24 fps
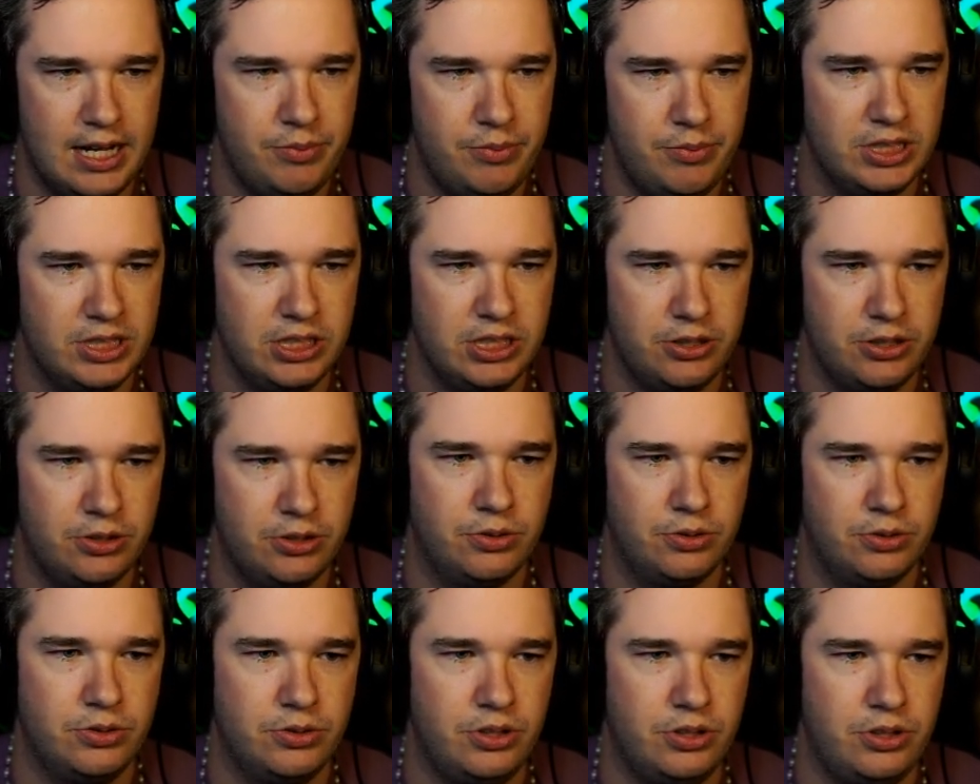And
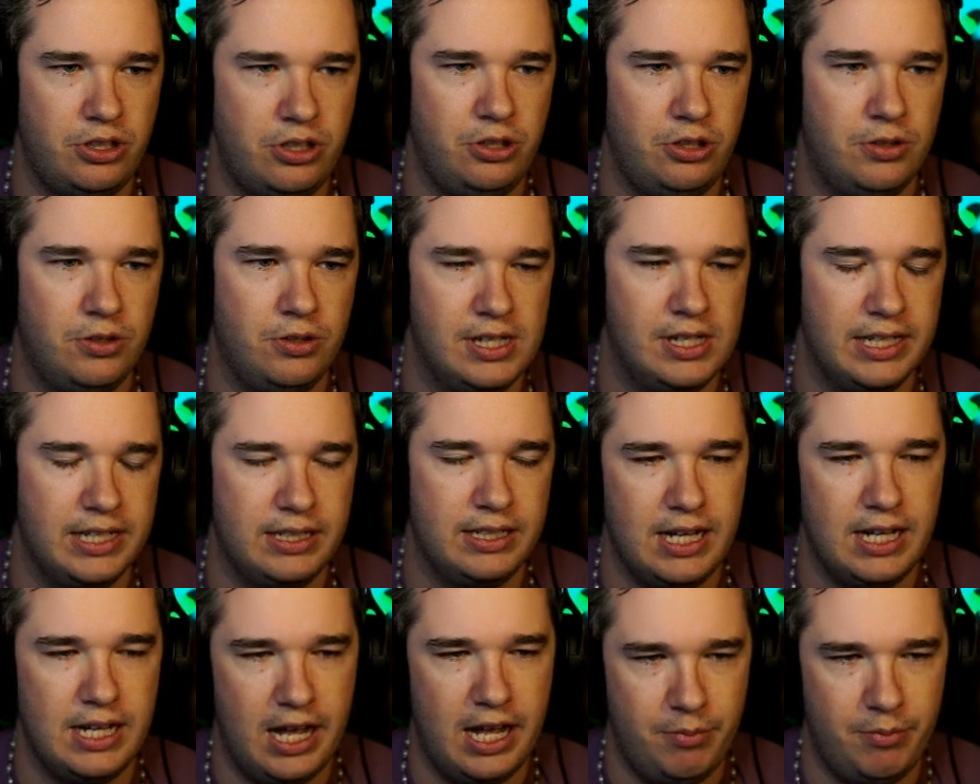so you can get
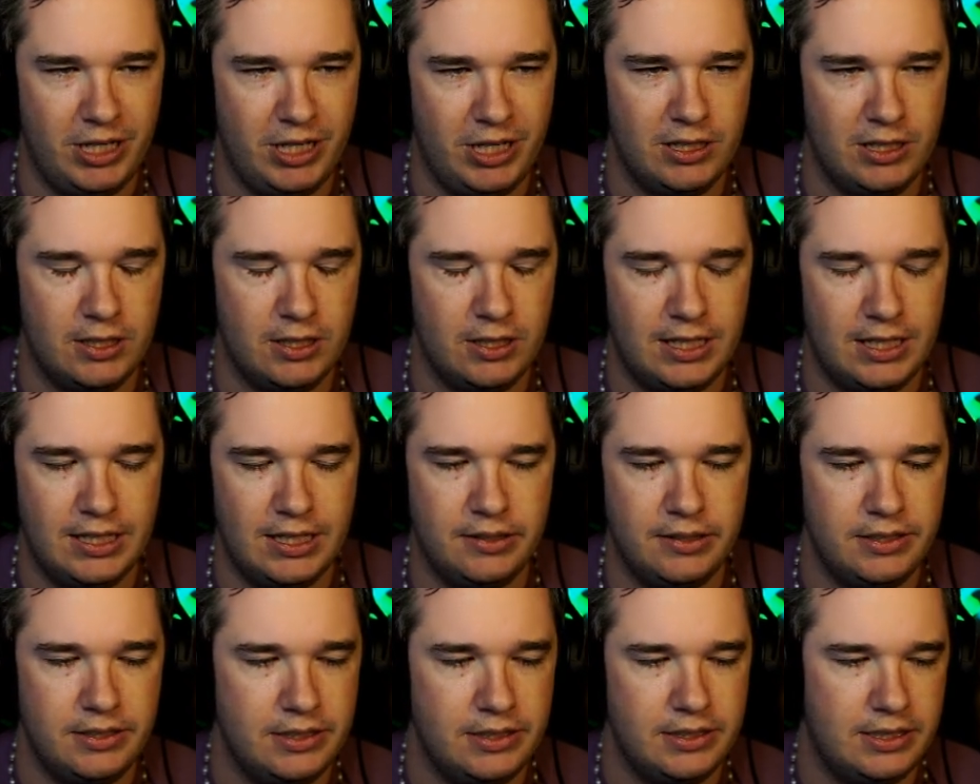timinged a lot
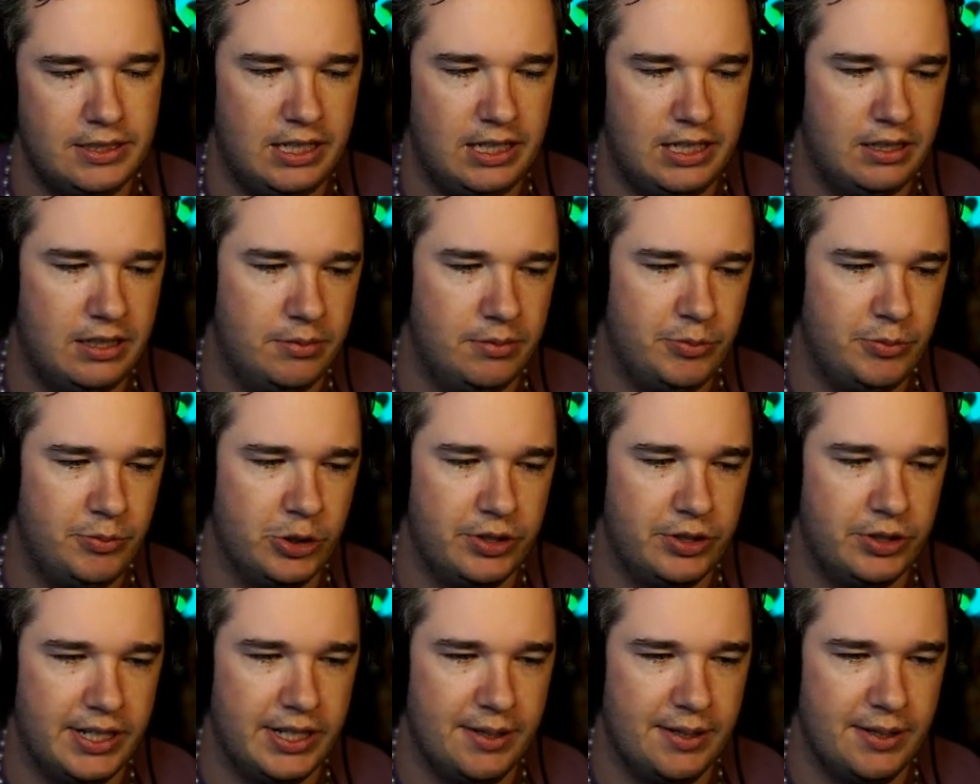
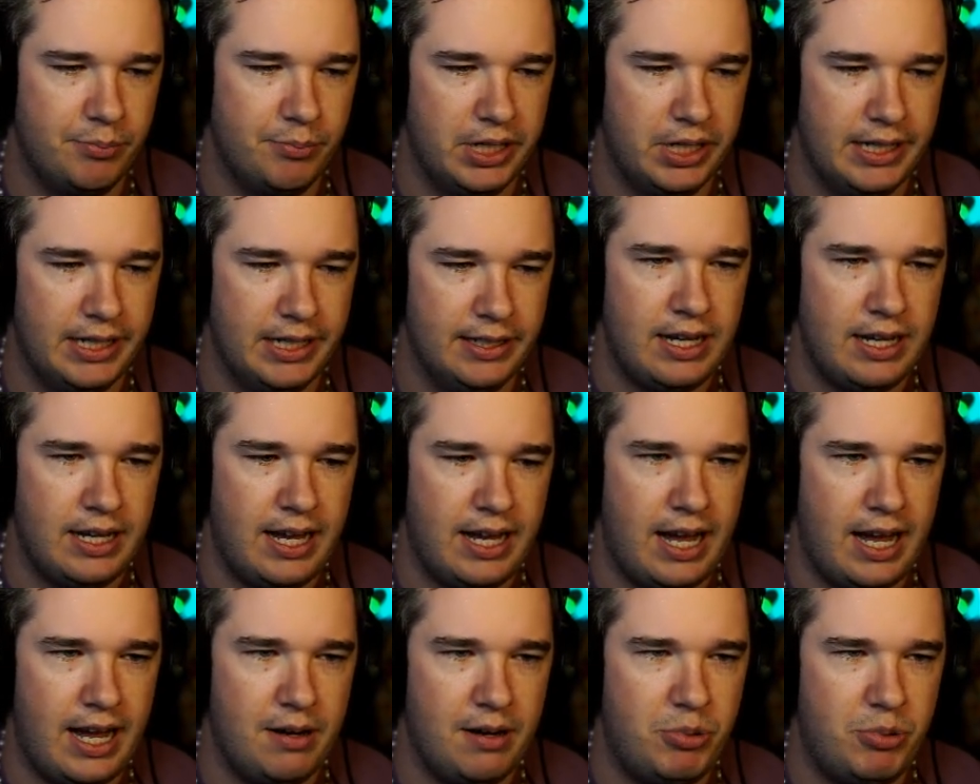doing it. But
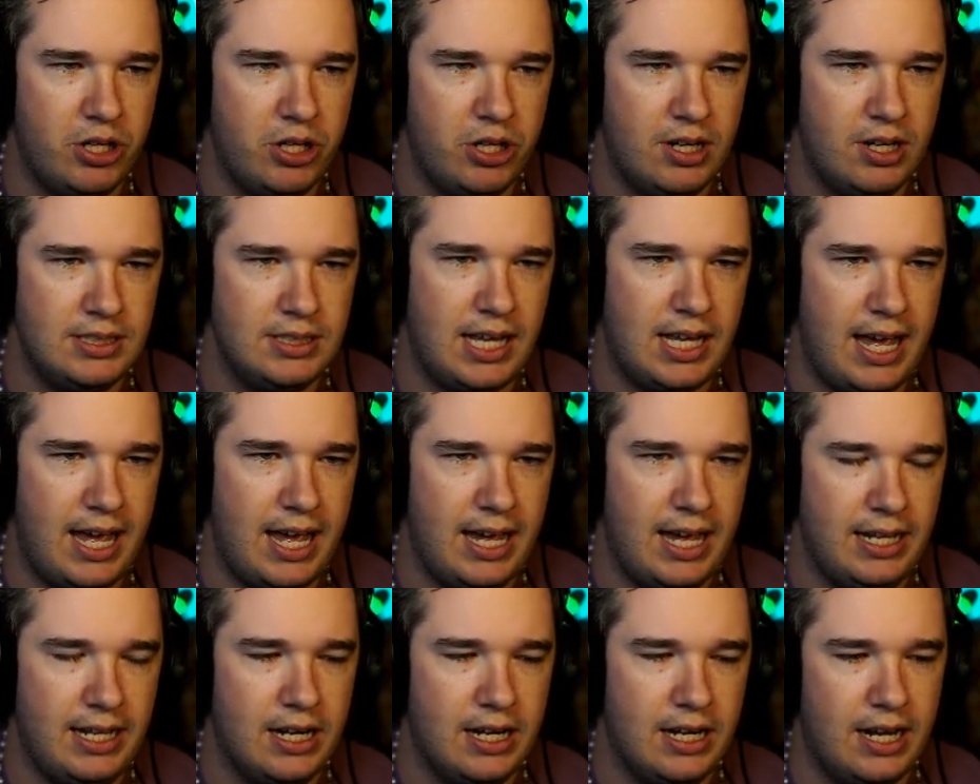I put her as A,
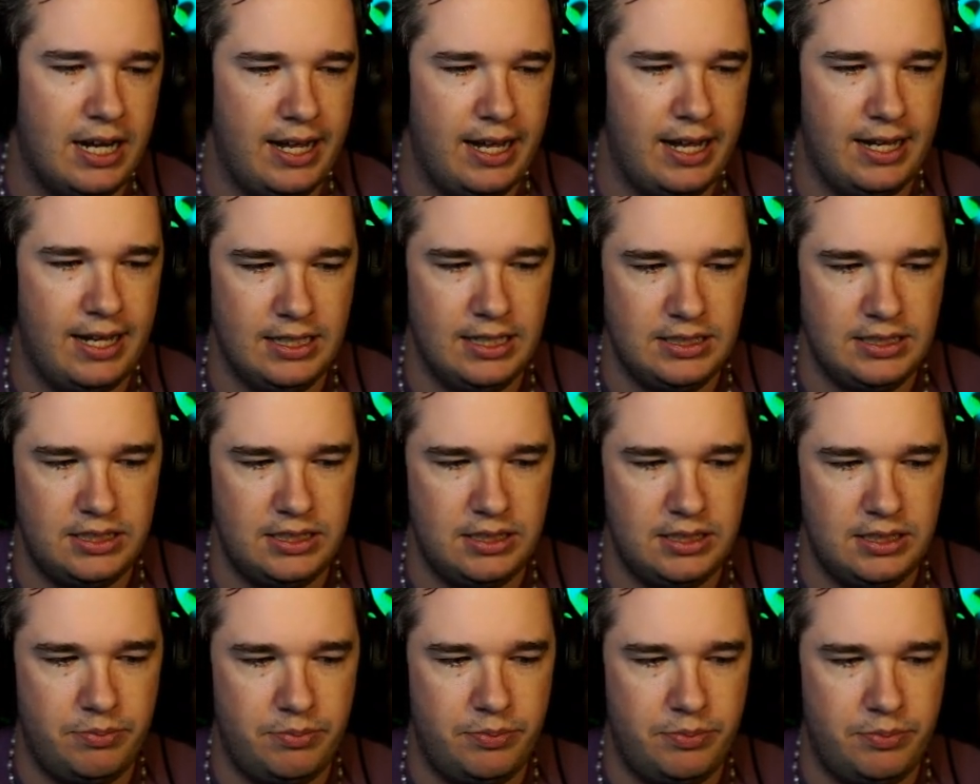not S,
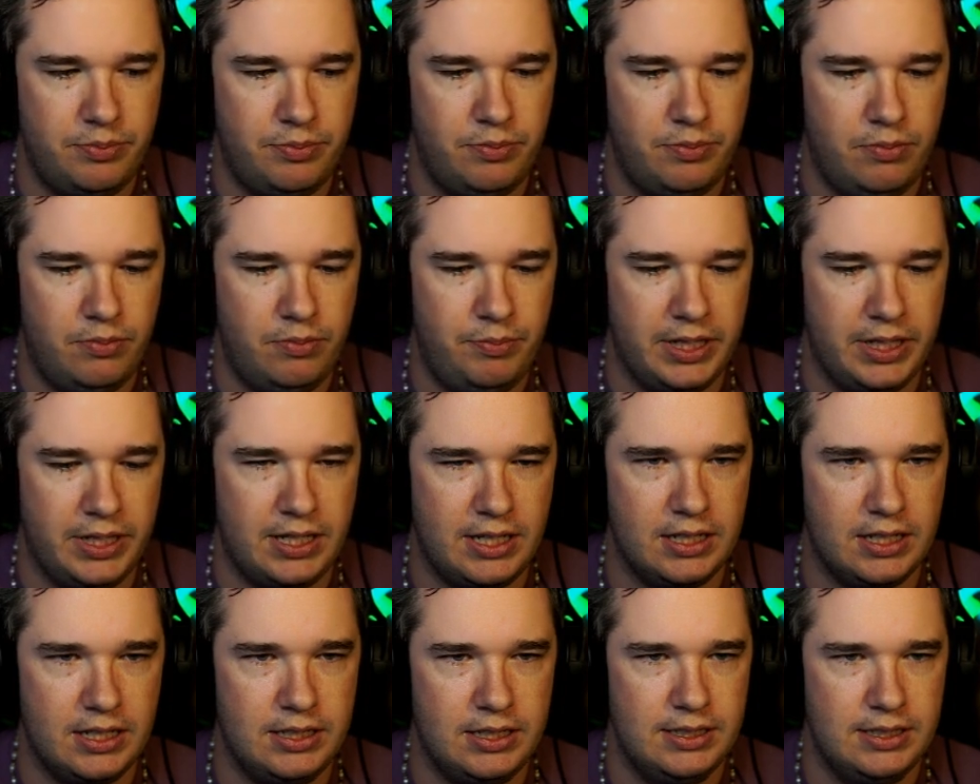
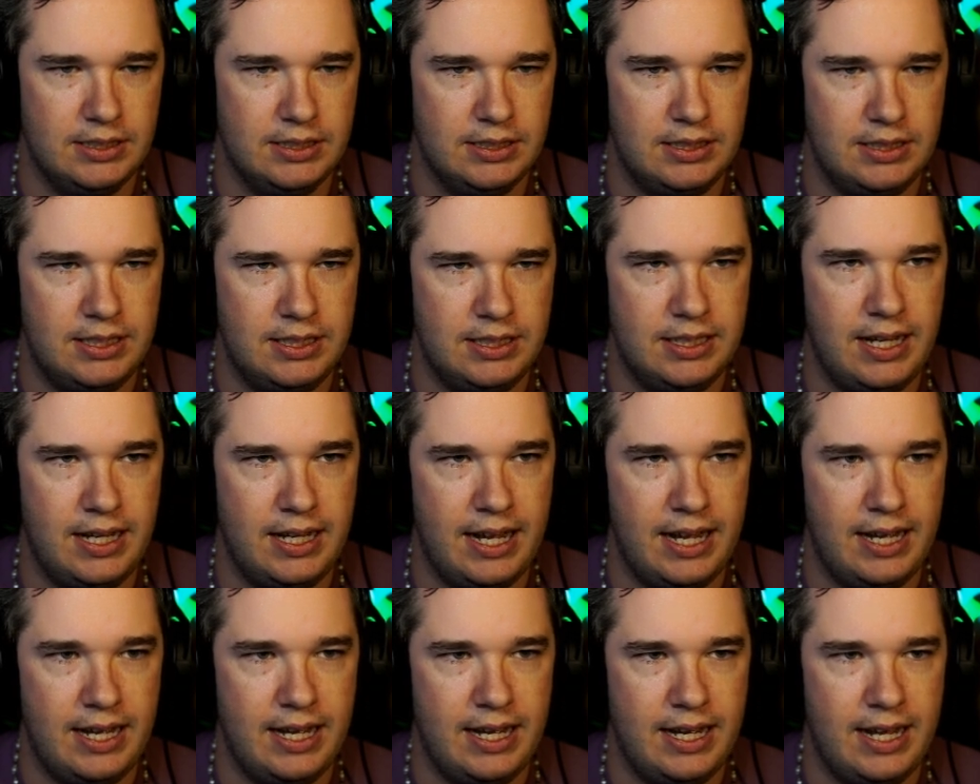because
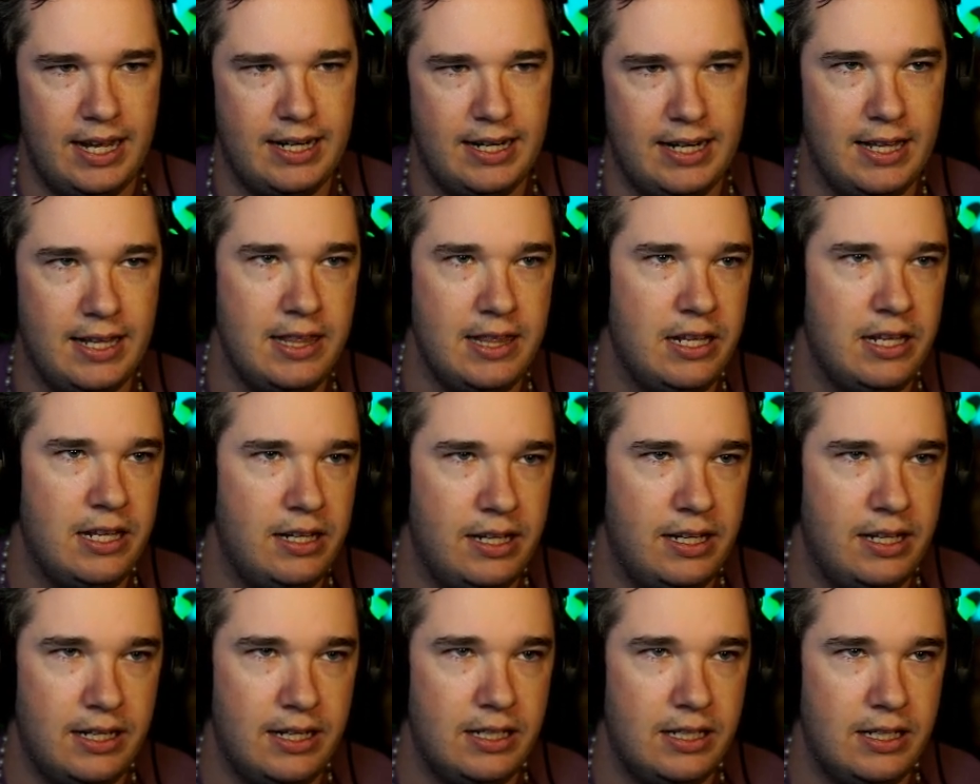at the
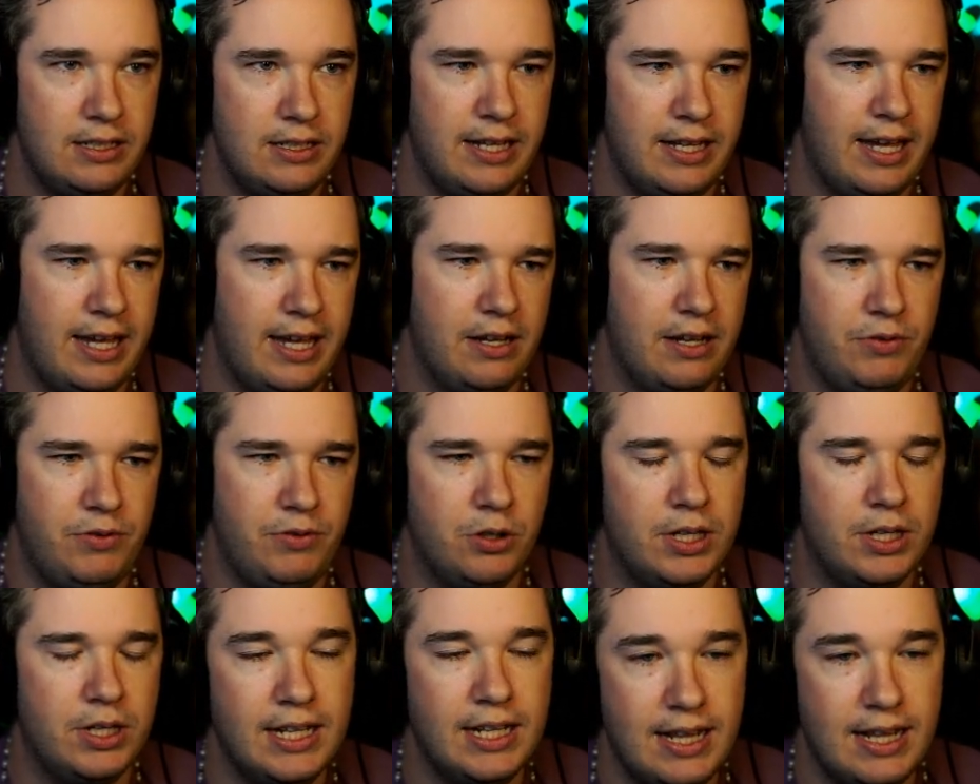end of the day, if you
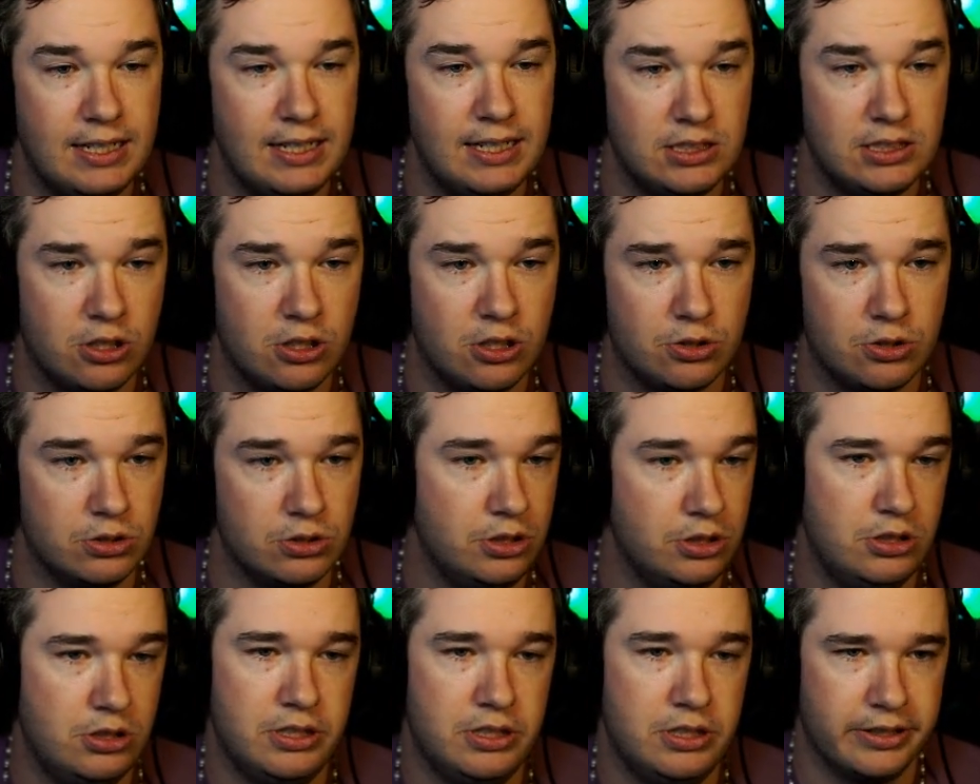get in that circle, you
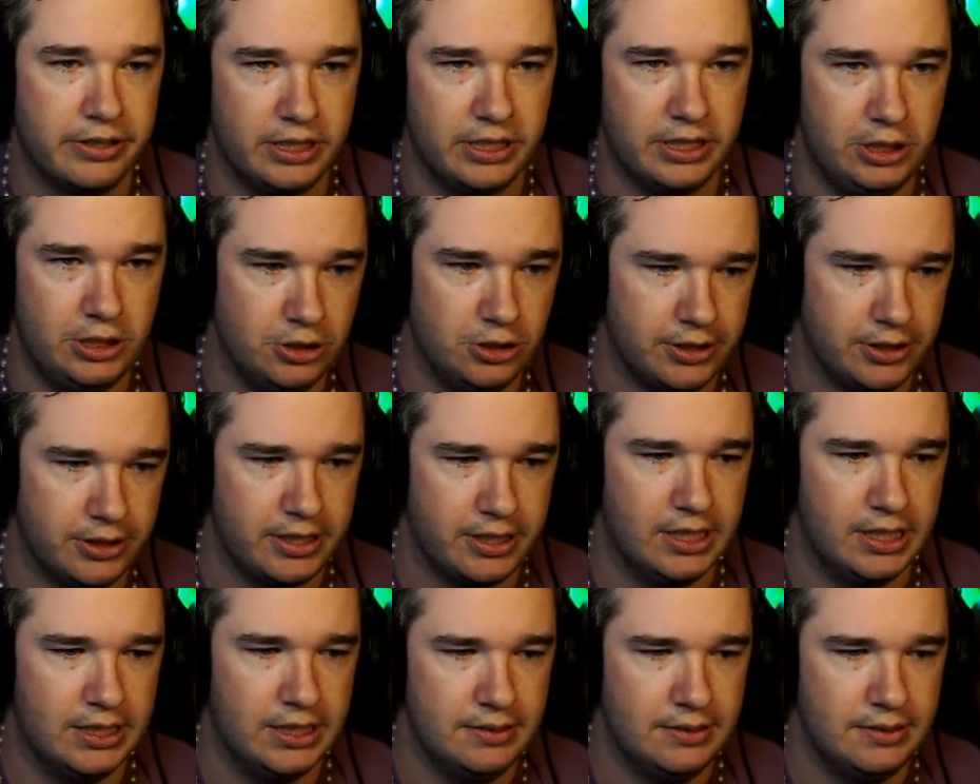still can use your gun.